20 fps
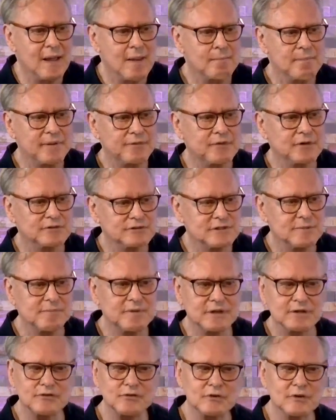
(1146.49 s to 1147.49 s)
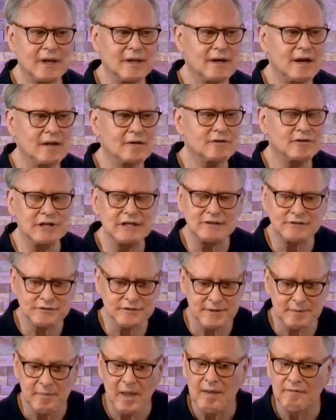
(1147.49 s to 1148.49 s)
But there's some things you cannot teach
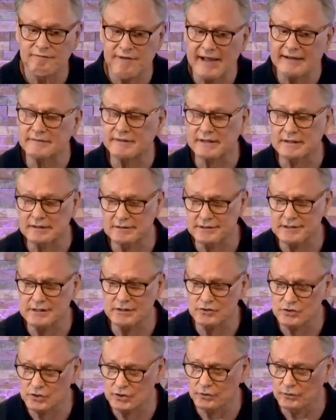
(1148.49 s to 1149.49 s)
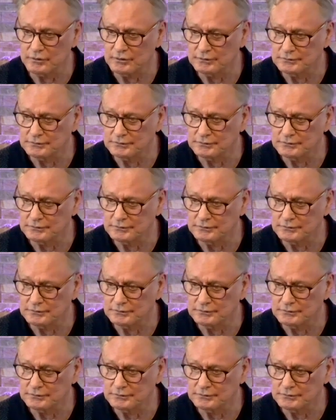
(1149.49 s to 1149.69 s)
them. In fact, they could teach you.